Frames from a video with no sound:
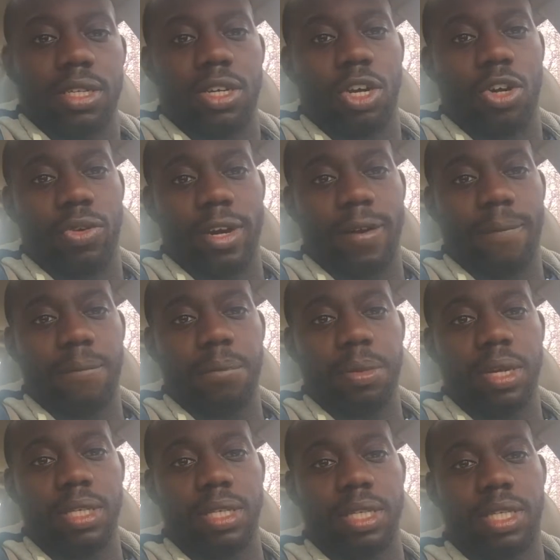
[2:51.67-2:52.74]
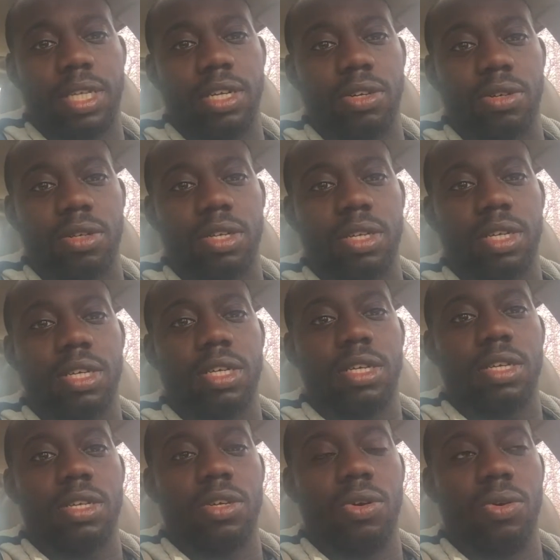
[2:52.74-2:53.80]
All right, he's a tear.
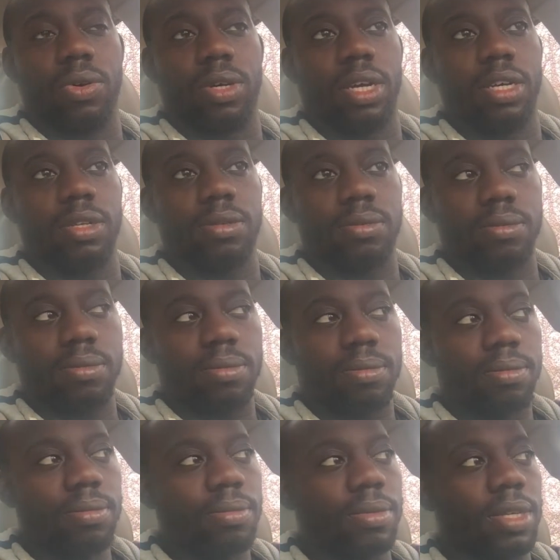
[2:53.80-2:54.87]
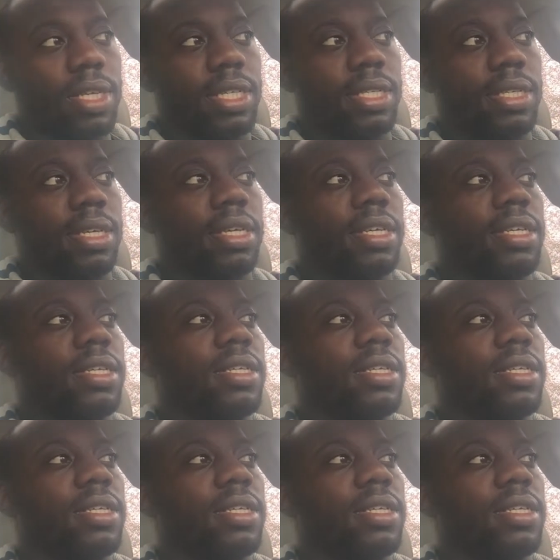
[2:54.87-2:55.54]
Okay, he's a